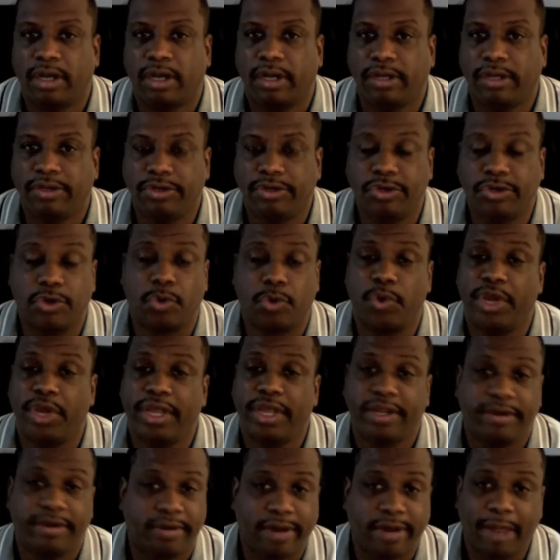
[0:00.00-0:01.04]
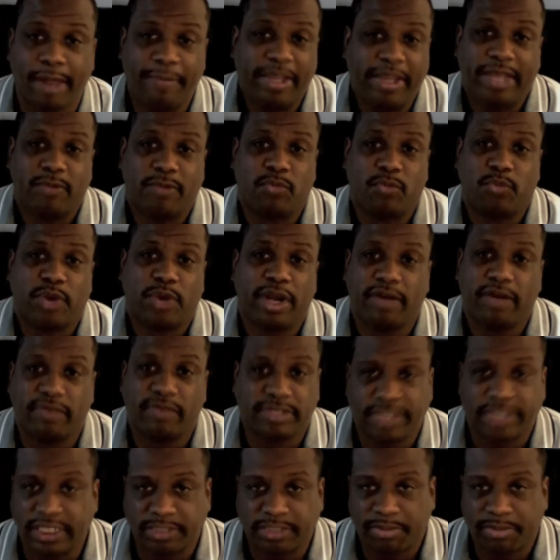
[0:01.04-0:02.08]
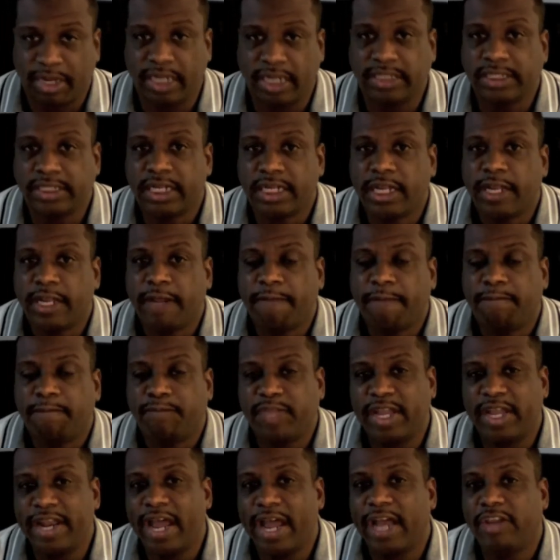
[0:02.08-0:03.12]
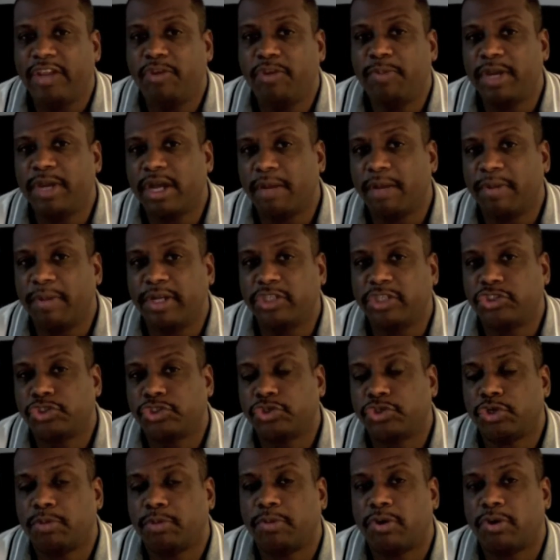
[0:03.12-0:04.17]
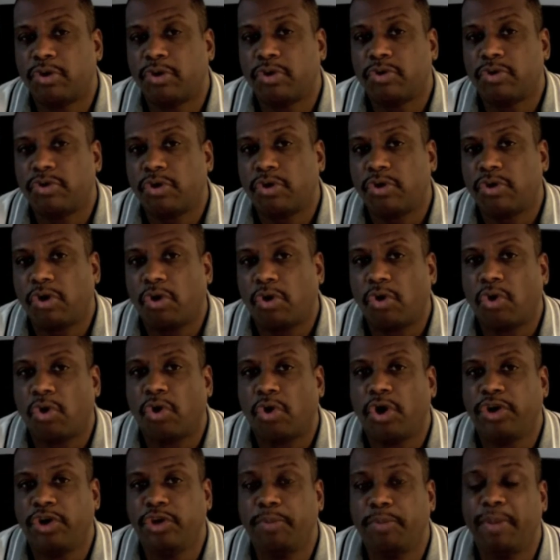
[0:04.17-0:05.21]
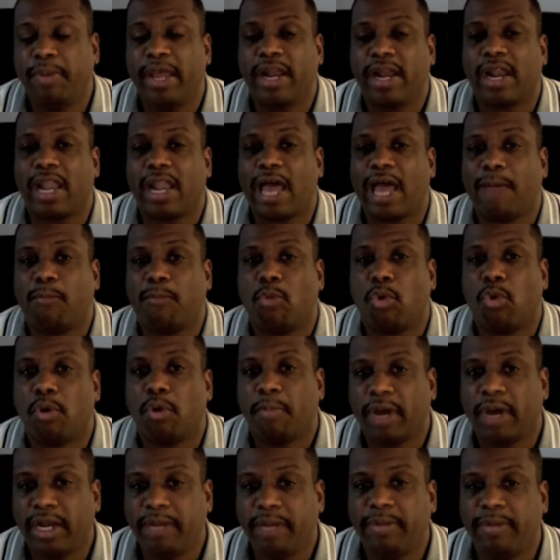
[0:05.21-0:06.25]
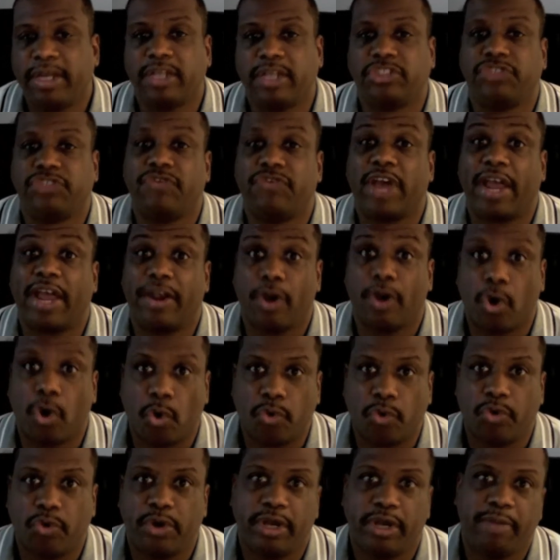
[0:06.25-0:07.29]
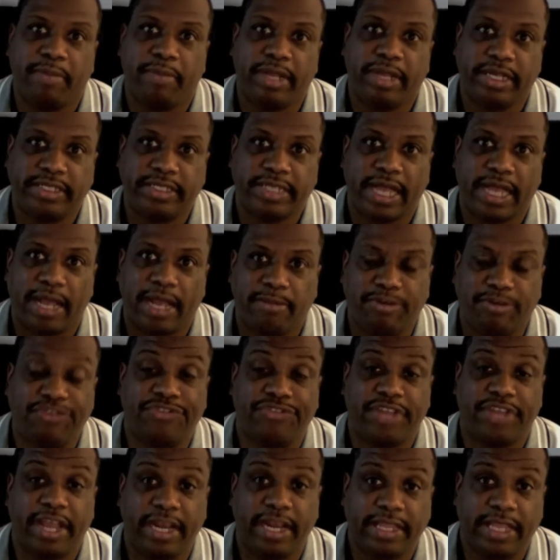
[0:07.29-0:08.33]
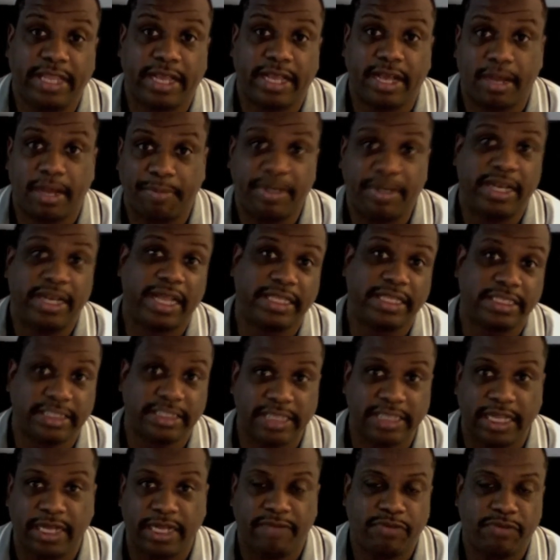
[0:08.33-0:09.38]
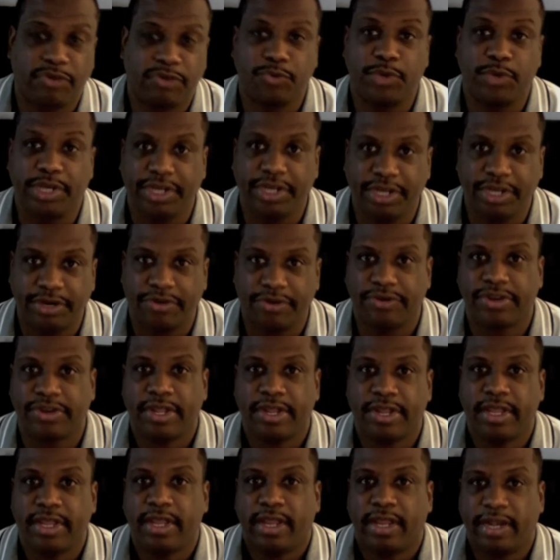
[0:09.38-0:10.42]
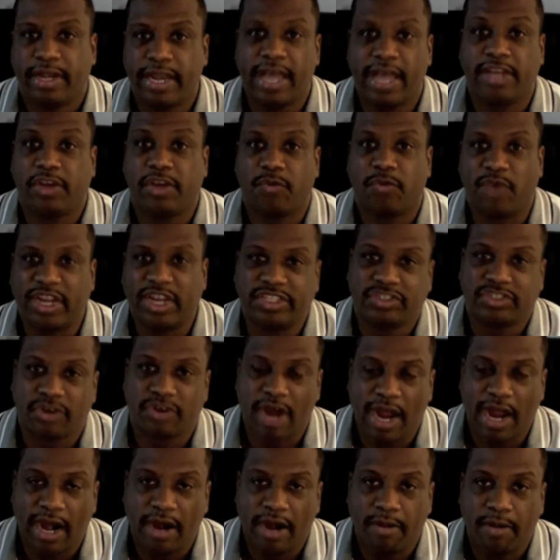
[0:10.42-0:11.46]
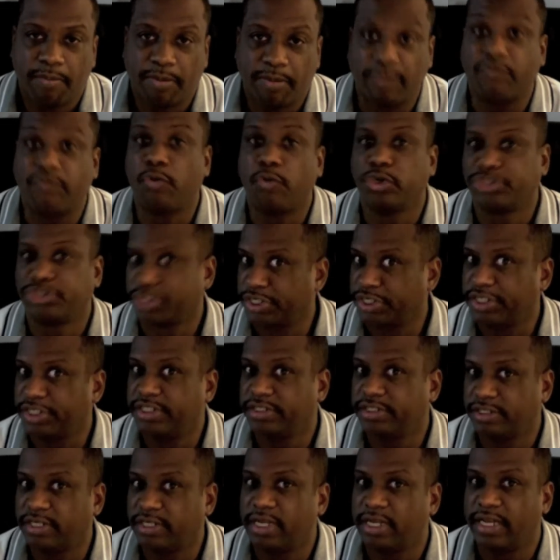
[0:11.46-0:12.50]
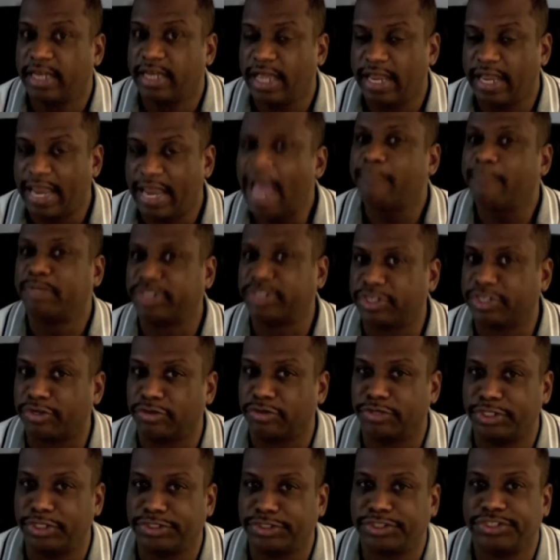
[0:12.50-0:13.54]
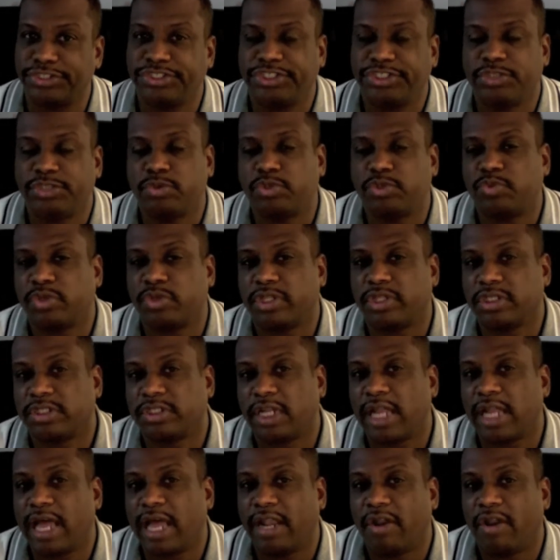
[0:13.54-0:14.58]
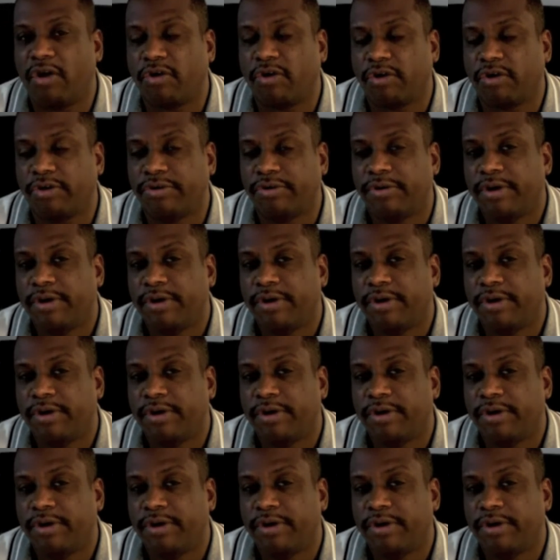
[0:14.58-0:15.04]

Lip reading: you quit, I mean, whatever takes place, then now you become uninsurable, or you're paying a lot more money because you've gotten older in the meantime. You stayed at that company like this lady for 20 years. Now your rates are higher. But fortunately, in that particular instance, she was with us a lot longer